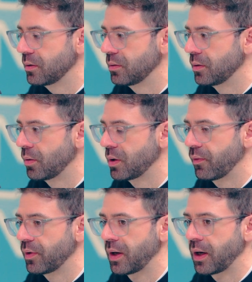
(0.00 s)
no
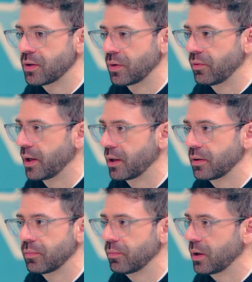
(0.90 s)
different than any sort of
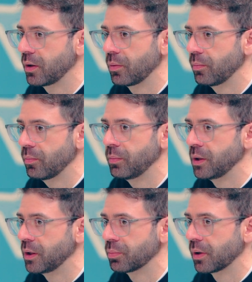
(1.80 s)
like,
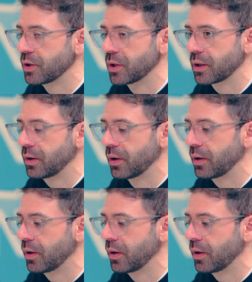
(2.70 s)
media project there.